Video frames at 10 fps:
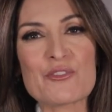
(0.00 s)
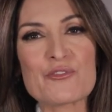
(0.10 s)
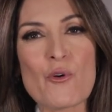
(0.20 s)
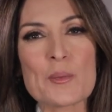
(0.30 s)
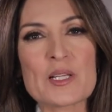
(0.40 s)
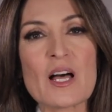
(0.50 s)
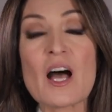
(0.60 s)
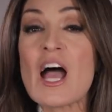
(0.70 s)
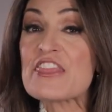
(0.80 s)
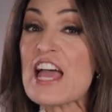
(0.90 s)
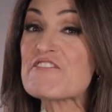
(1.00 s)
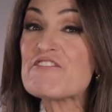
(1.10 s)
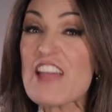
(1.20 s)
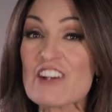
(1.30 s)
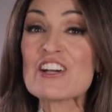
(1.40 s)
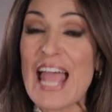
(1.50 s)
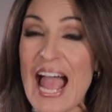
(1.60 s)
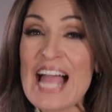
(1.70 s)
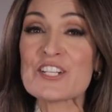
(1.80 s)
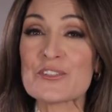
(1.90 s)
a formula that very
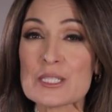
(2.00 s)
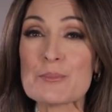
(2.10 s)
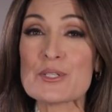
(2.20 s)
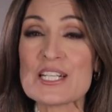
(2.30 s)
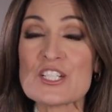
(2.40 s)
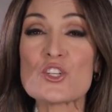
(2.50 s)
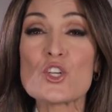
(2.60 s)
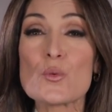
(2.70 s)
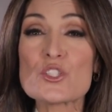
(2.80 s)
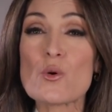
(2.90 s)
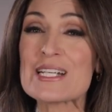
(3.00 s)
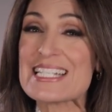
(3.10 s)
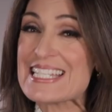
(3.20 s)
accurately predicted who was going to